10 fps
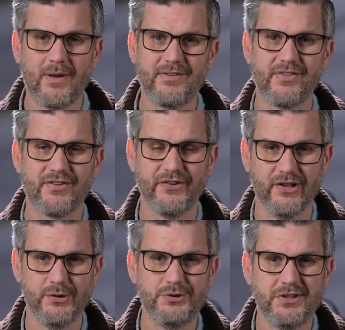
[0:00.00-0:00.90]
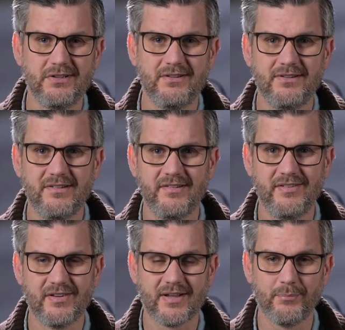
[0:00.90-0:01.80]
What is the solution
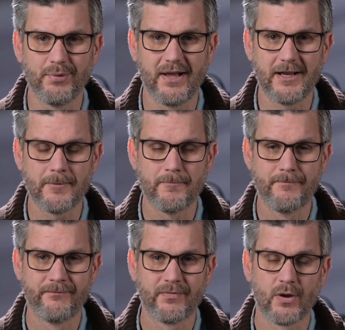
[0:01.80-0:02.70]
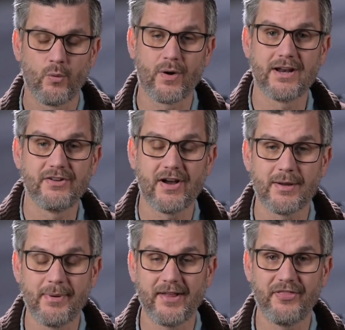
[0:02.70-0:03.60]
to complaining? We're going to
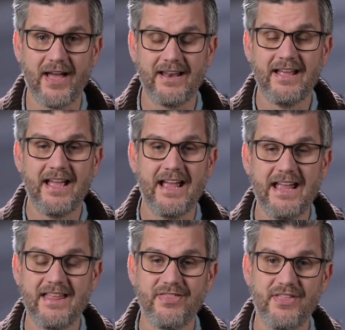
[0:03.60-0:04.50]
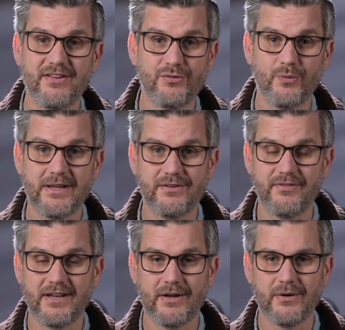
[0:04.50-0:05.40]
talk about that in this week's
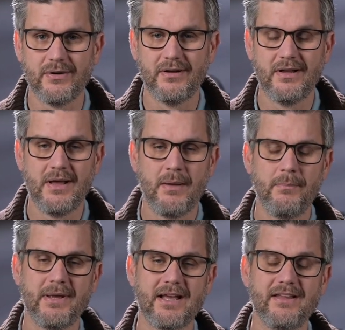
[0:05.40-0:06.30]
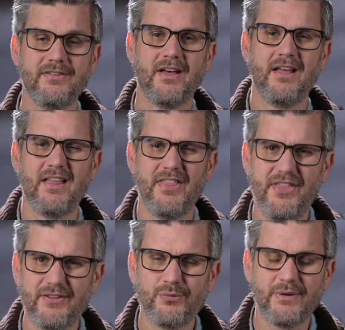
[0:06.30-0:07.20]
video, because
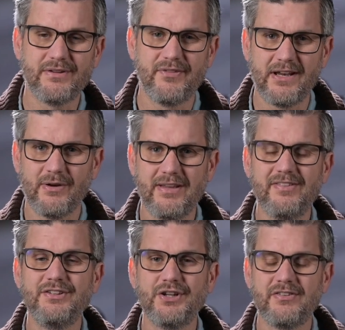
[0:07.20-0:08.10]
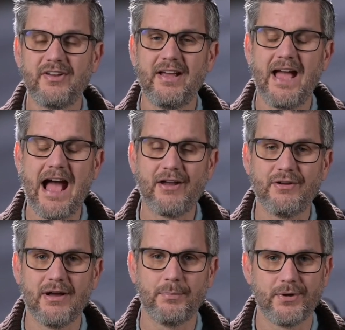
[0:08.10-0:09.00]
this week's video isn't just how do
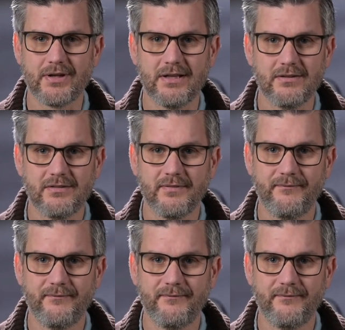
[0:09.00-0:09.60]
you help your kids.